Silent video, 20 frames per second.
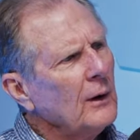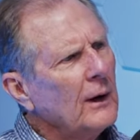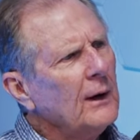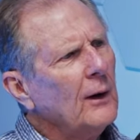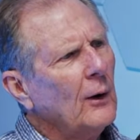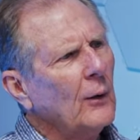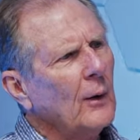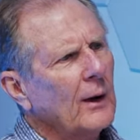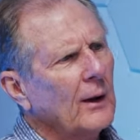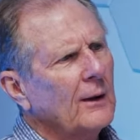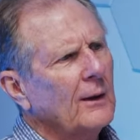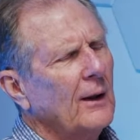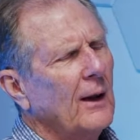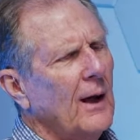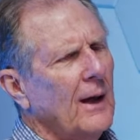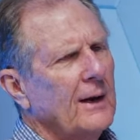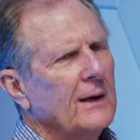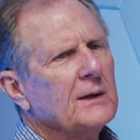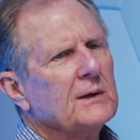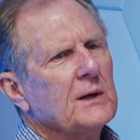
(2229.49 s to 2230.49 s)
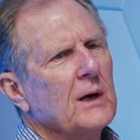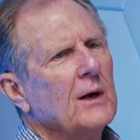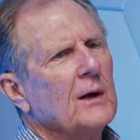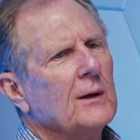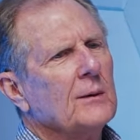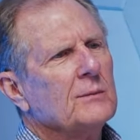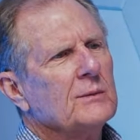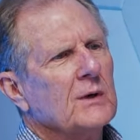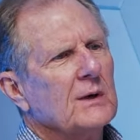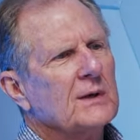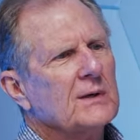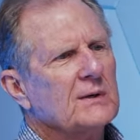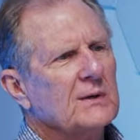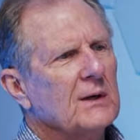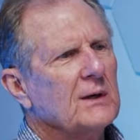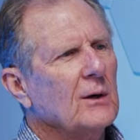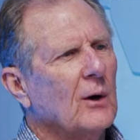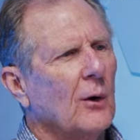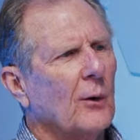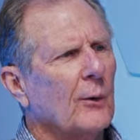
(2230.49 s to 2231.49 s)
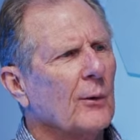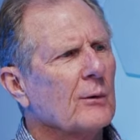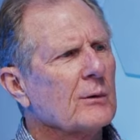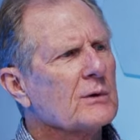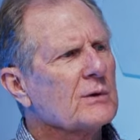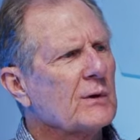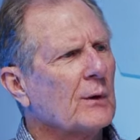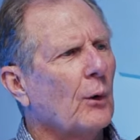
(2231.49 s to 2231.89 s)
Yeah. You know, and a lot of times I see owners